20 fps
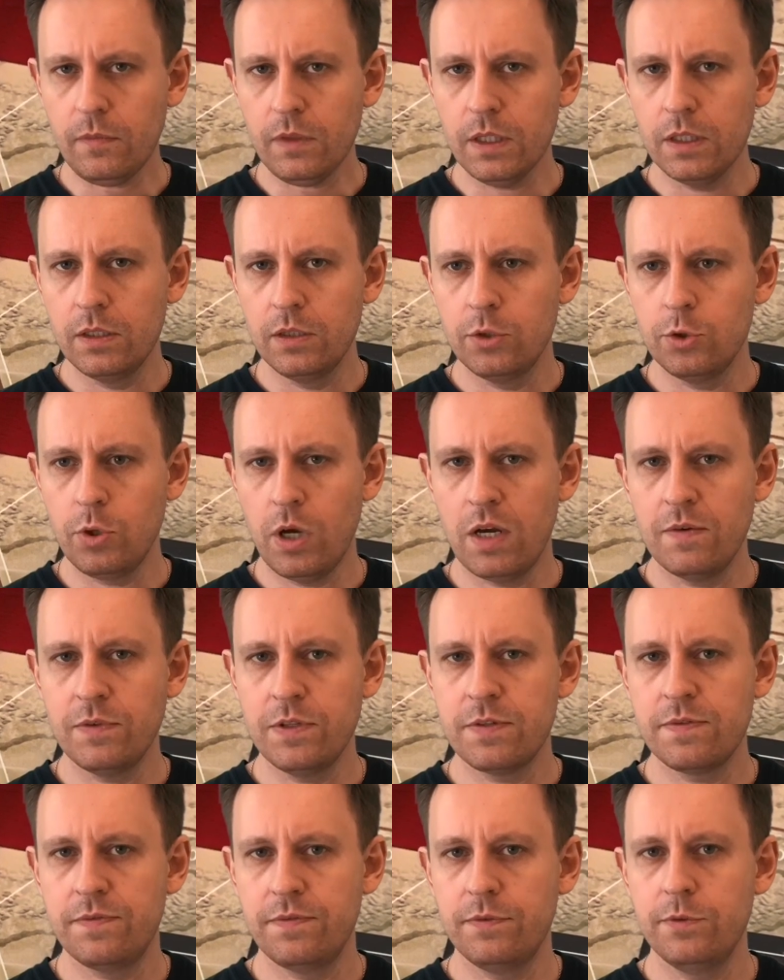
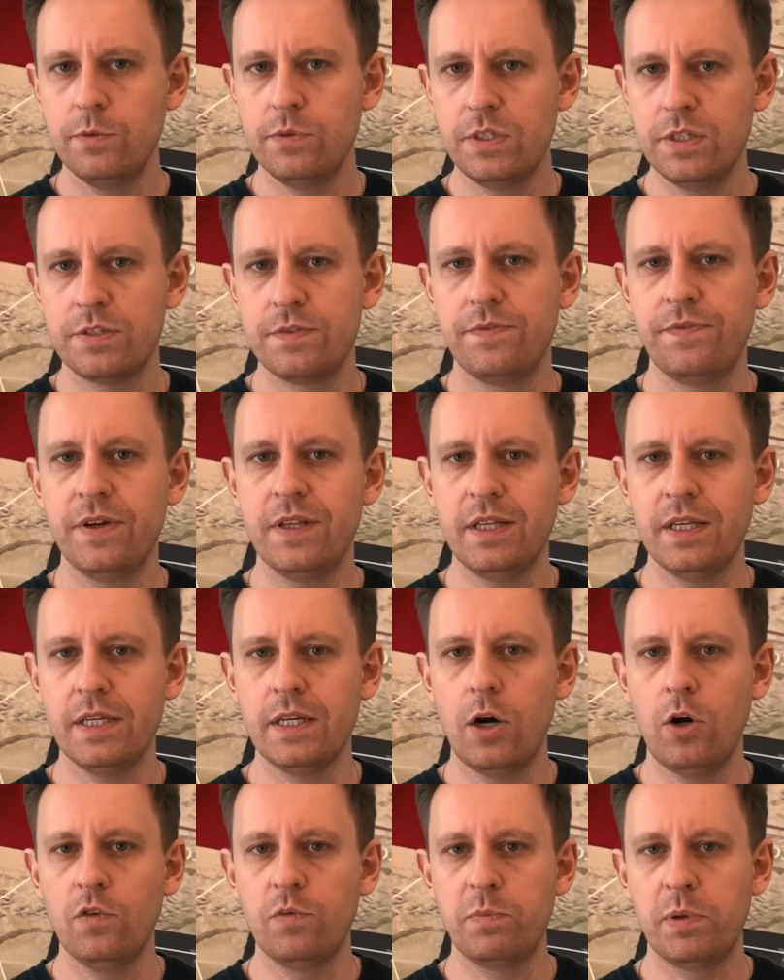this feeling
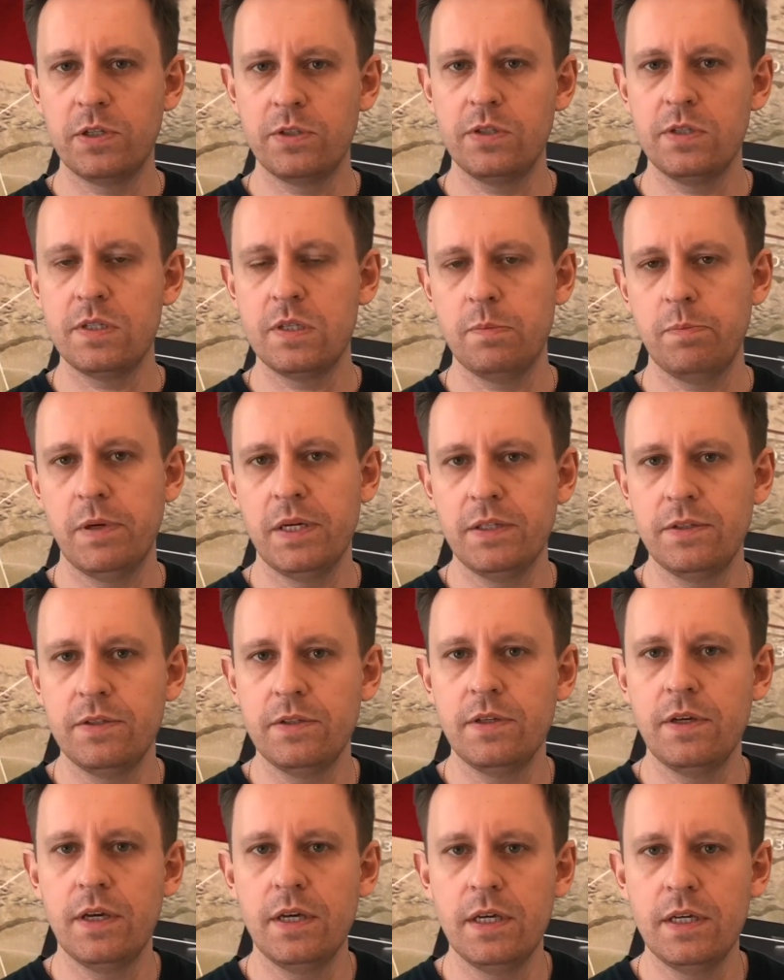of
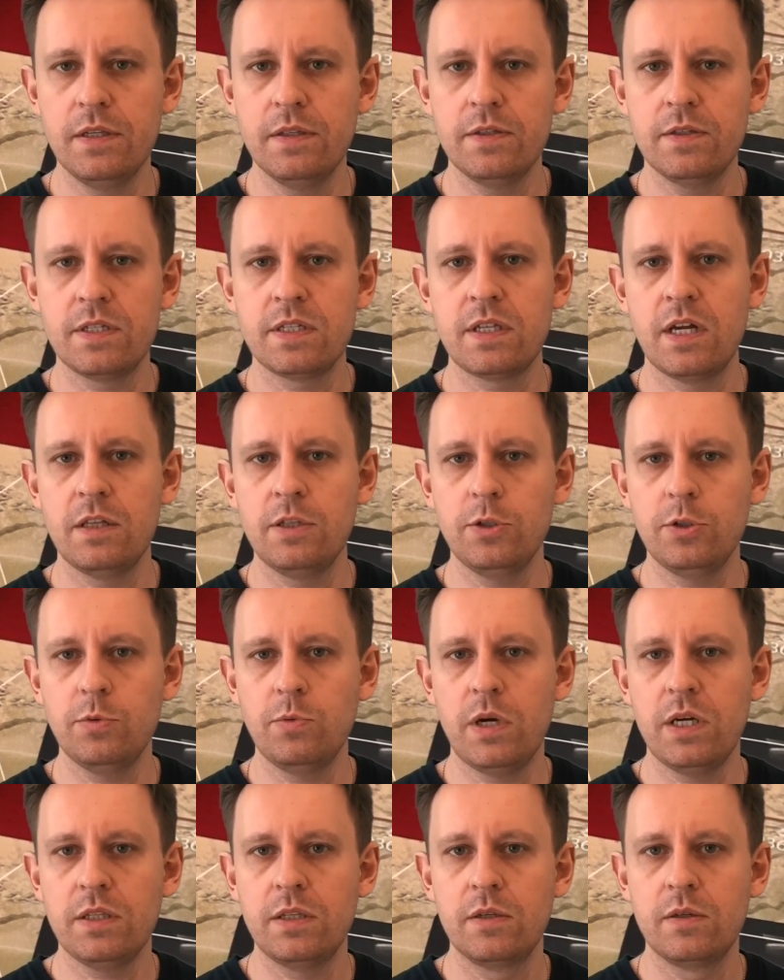participating in the
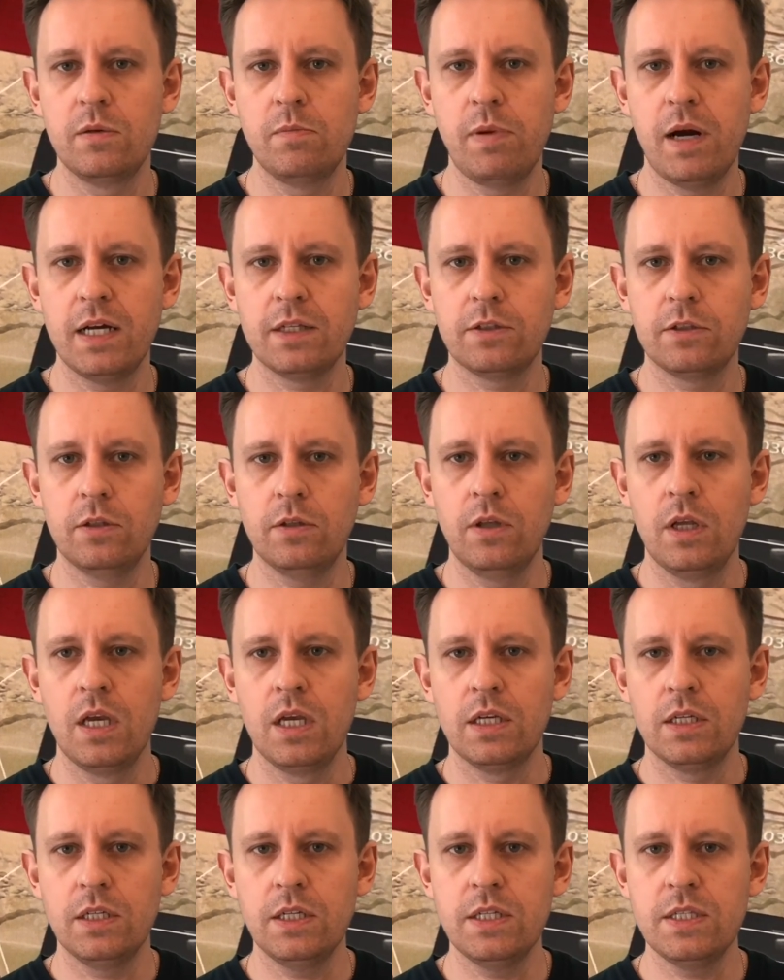Stalingrad battle.
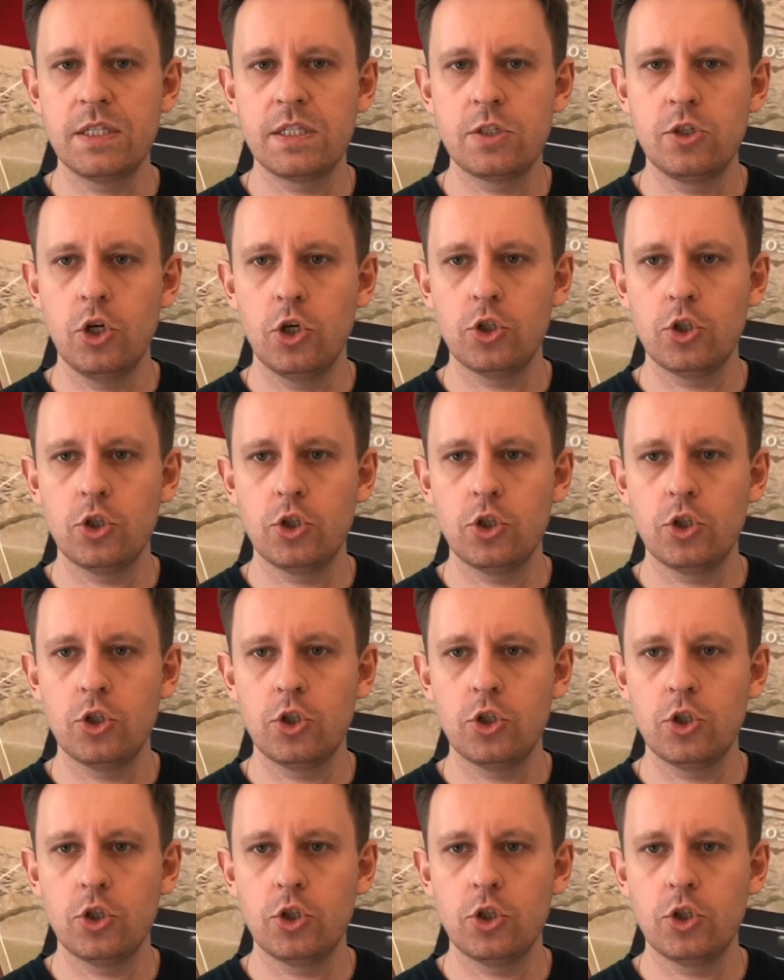It's not